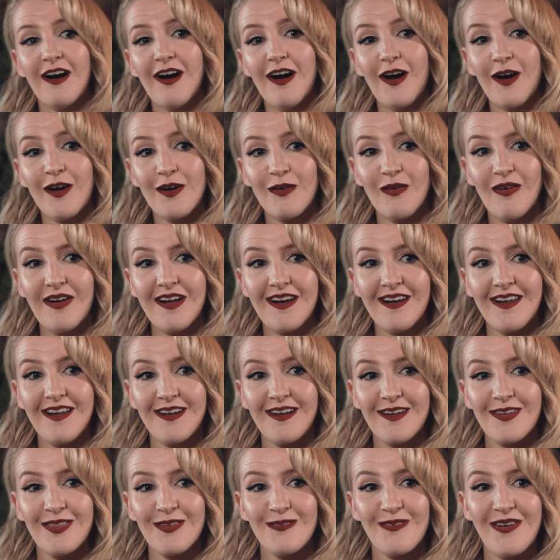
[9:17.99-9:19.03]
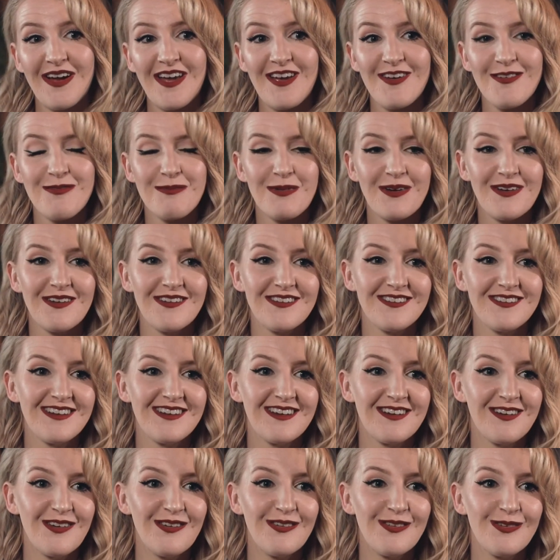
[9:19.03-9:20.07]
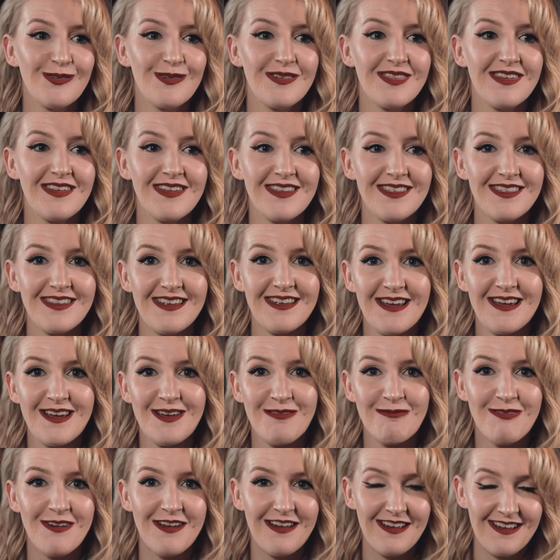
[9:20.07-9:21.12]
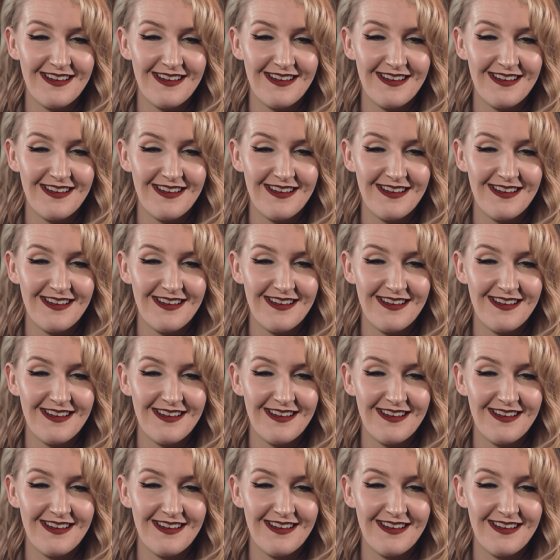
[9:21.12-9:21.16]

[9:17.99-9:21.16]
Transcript: I quite like the wave because it goes with the theme